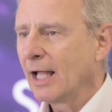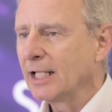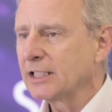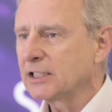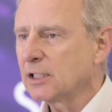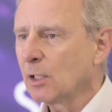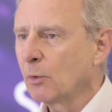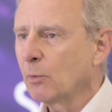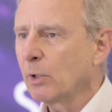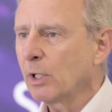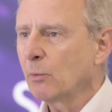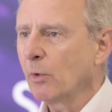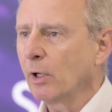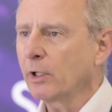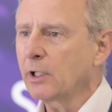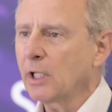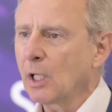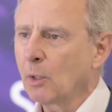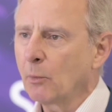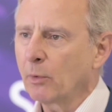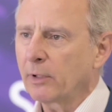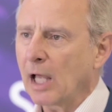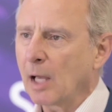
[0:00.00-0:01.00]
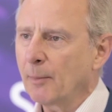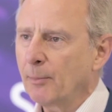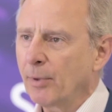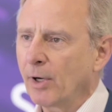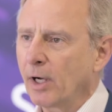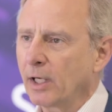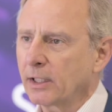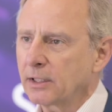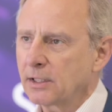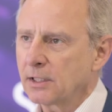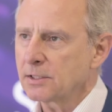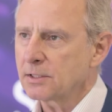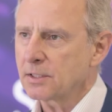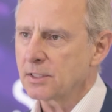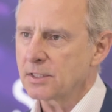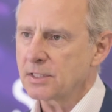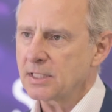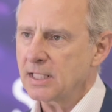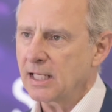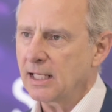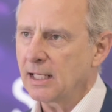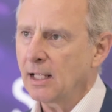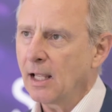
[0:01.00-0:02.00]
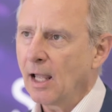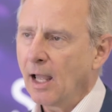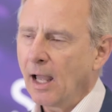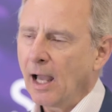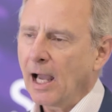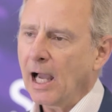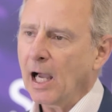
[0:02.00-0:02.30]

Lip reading: And so we're working with our partners to see